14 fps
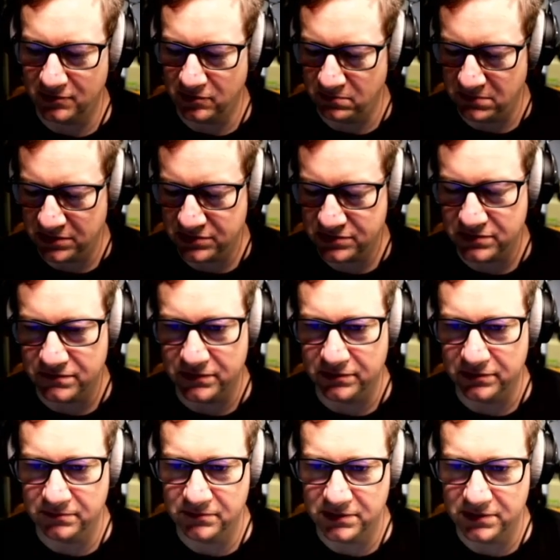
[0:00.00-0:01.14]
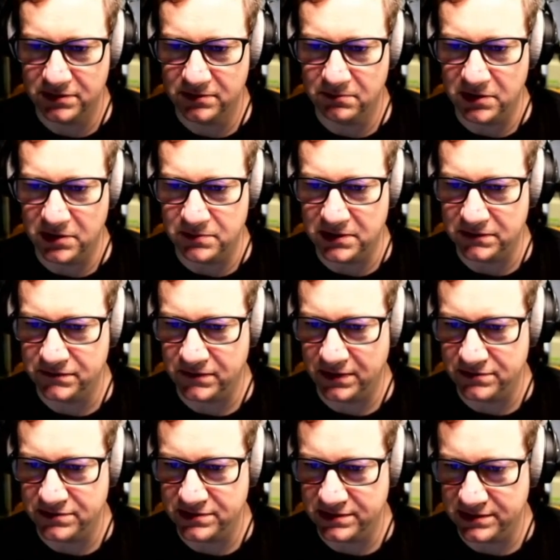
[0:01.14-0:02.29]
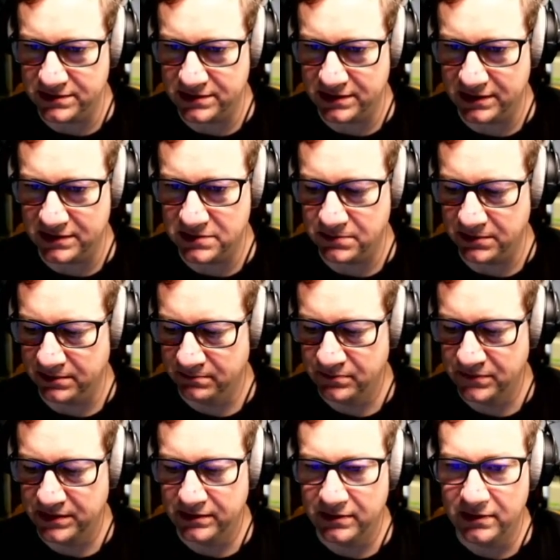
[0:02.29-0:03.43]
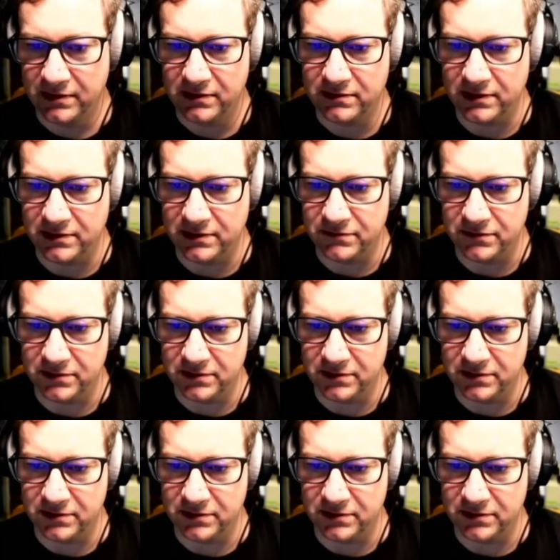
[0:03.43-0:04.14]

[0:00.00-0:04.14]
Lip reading: on most of your mobile phones these days. But then if